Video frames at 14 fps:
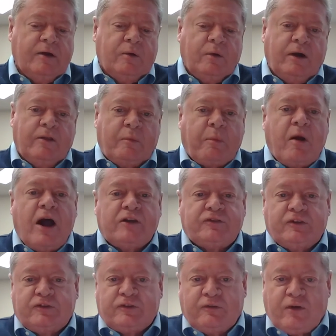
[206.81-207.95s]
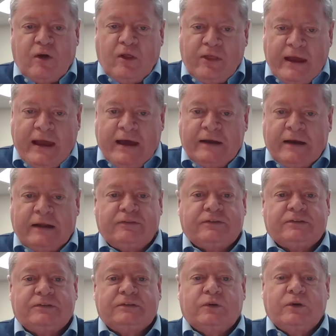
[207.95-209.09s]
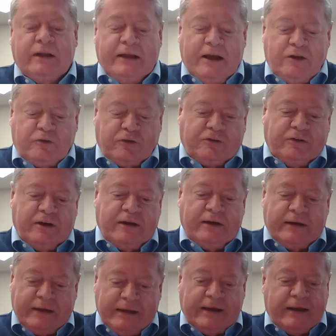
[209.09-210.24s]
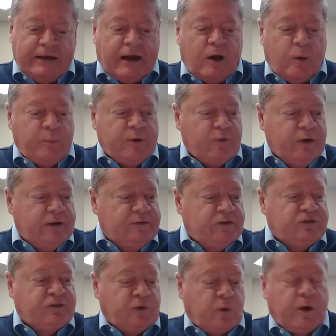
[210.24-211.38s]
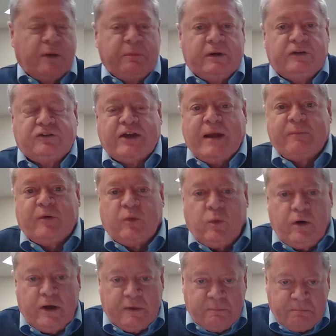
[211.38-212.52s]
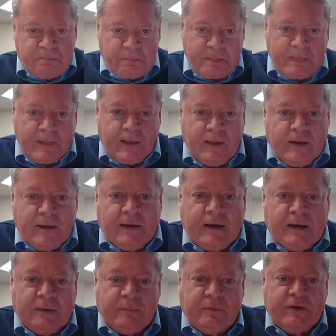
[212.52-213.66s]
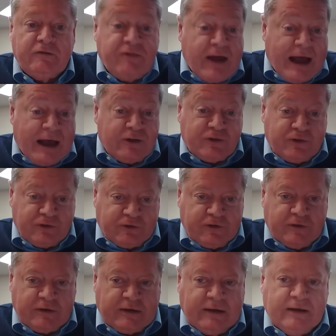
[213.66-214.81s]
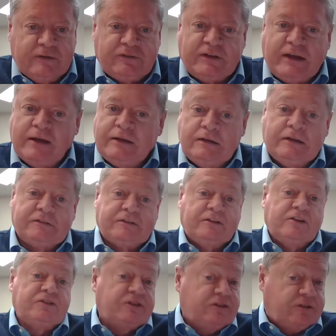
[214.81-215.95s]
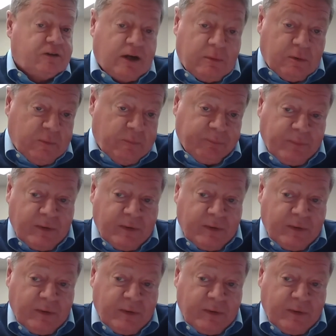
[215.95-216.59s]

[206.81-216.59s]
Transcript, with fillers: Well, in the process of all that, it's really interesting. And again, I hope you'll read this story, but in chapter one, um, the advisors to the king say, listen, this is trouble